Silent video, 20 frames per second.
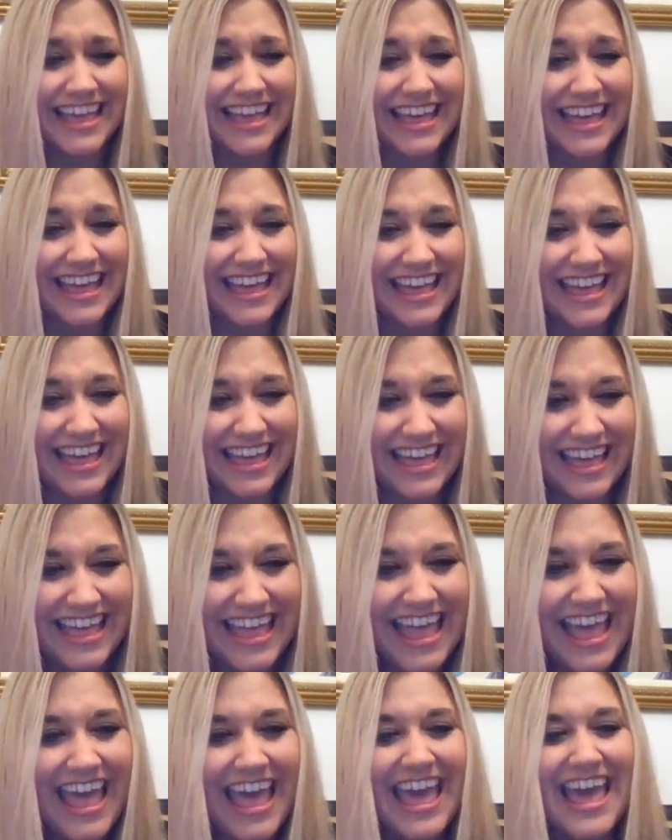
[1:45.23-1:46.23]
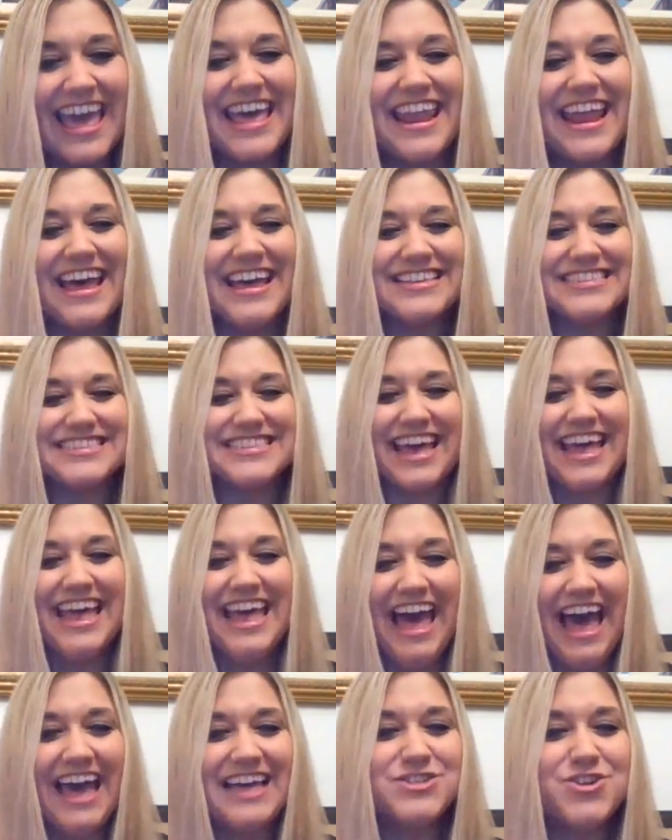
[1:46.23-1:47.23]
And
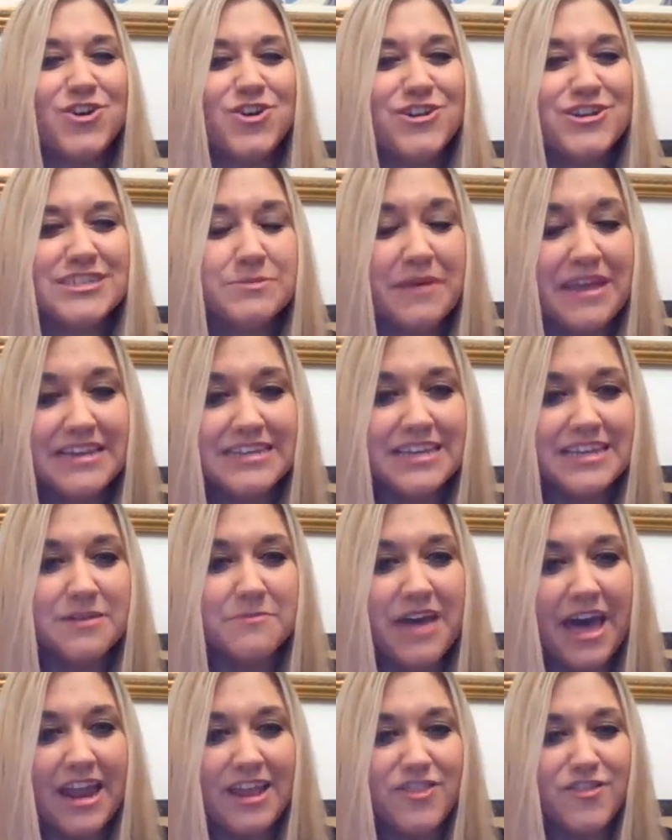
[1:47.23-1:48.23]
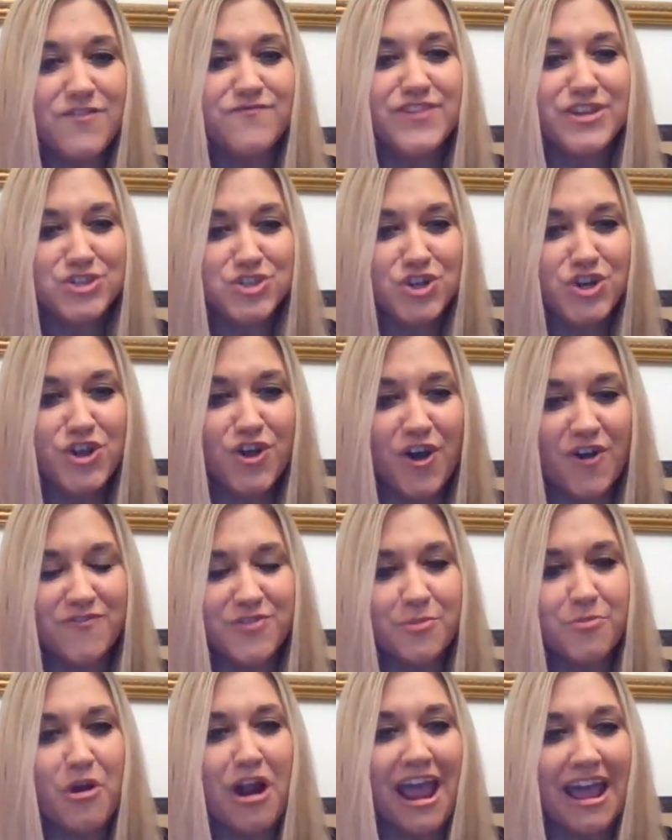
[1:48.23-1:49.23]
I started to explain to him kind of the vision of
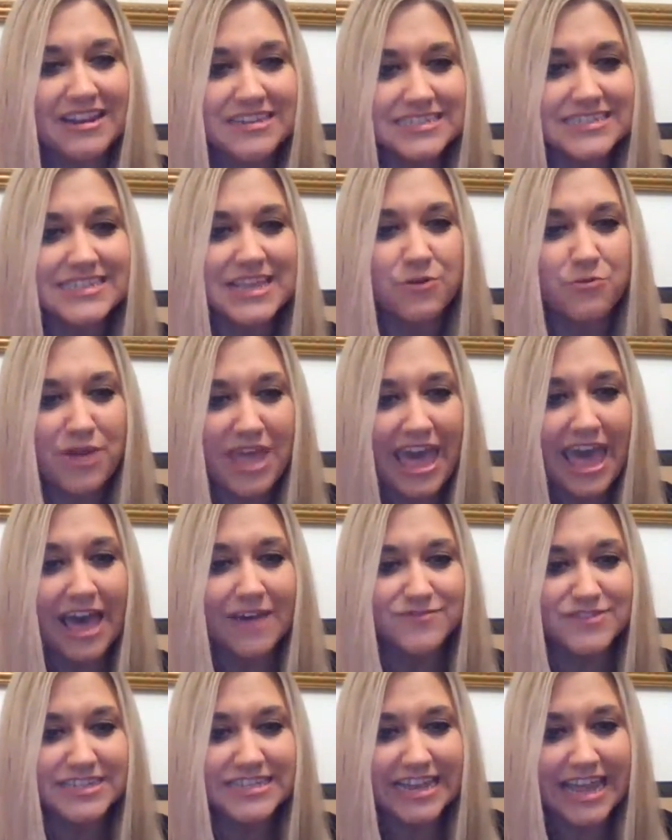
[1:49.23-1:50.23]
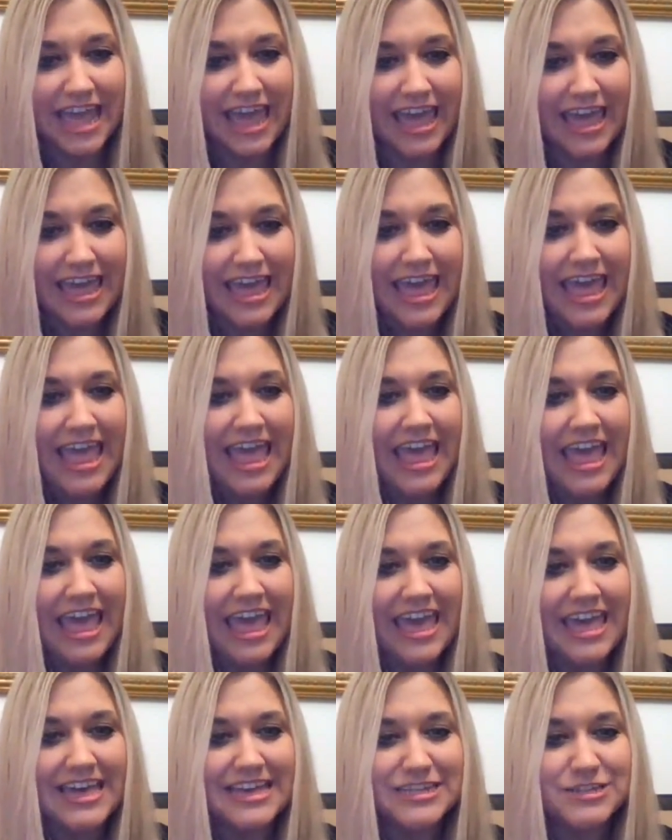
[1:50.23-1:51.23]
the practice that we have today.
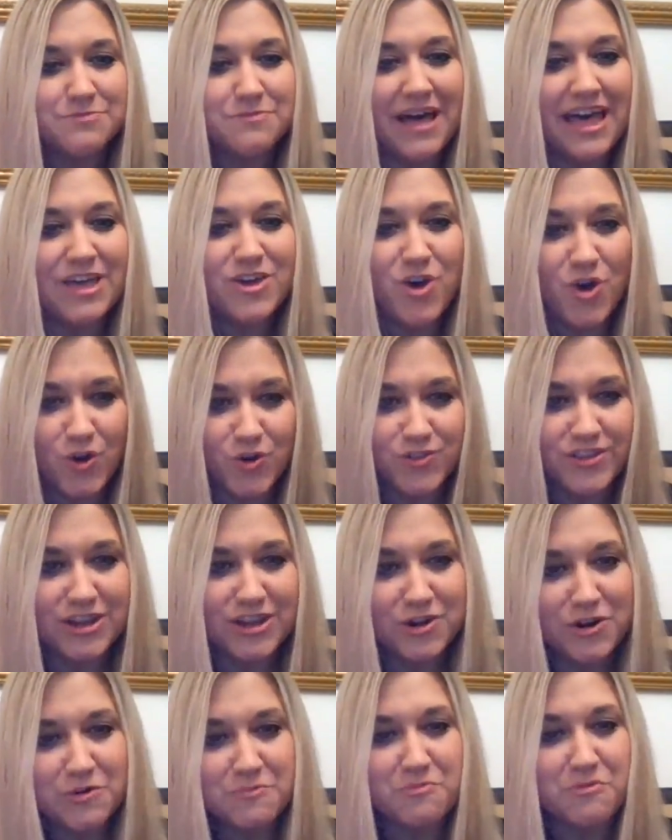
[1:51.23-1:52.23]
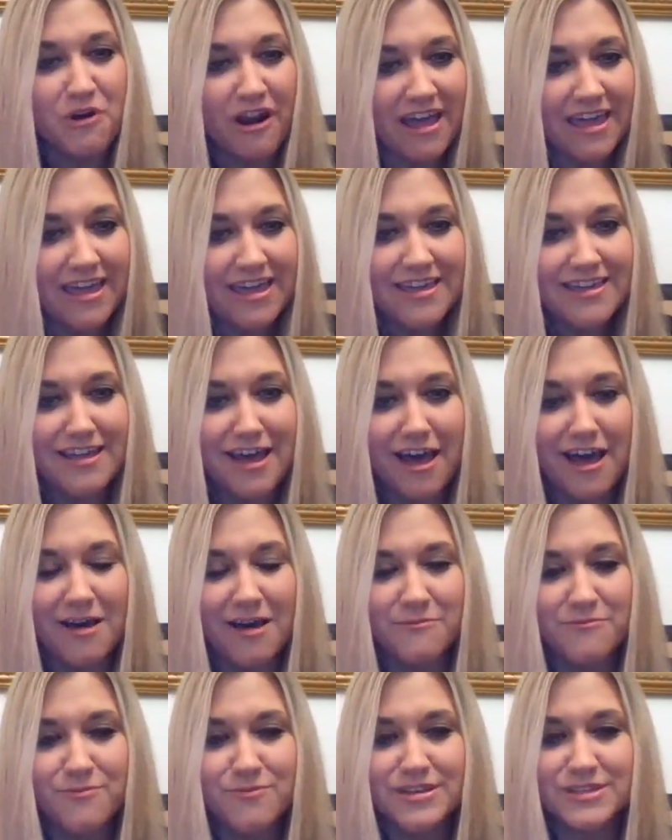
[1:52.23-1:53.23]
And my co-leader, Brian,
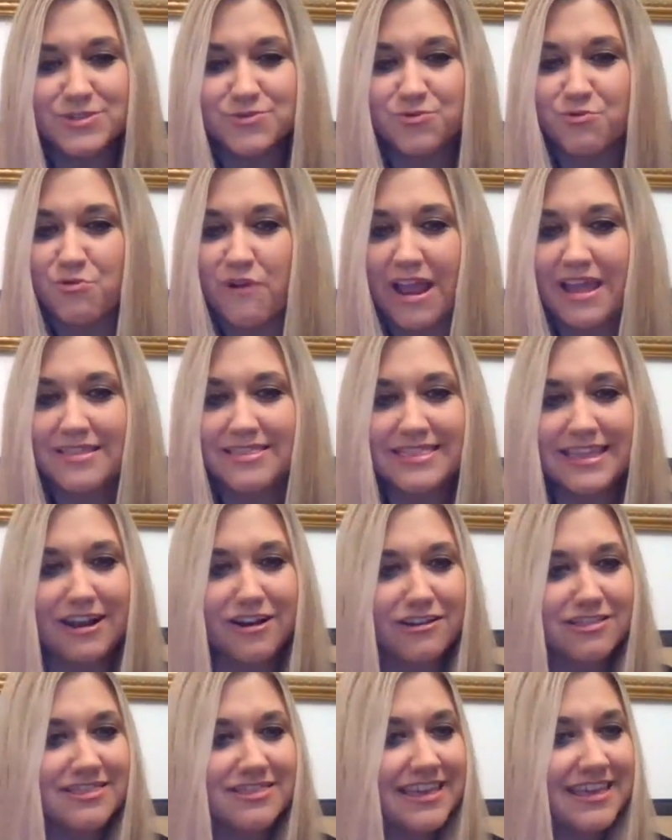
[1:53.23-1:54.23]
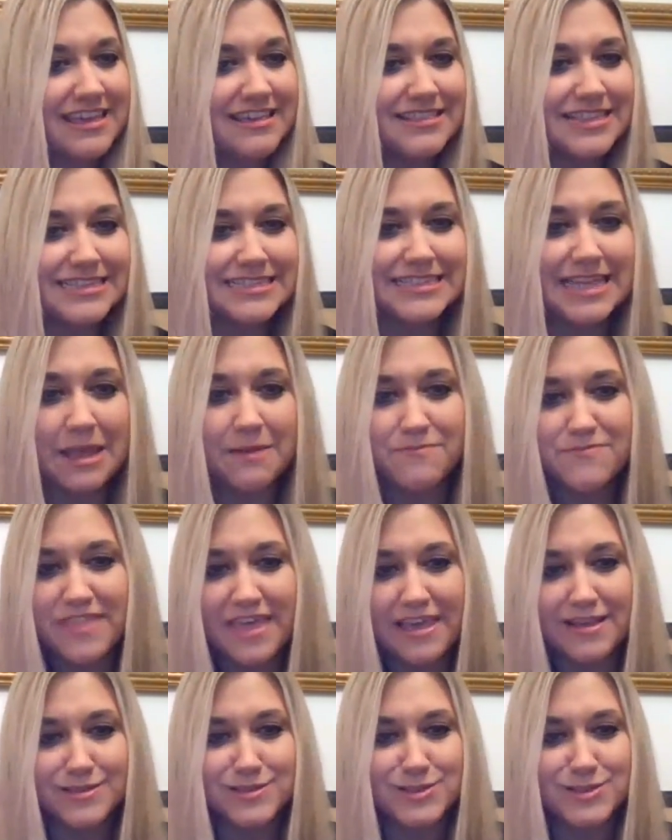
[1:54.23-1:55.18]
was right there thinking the same thing.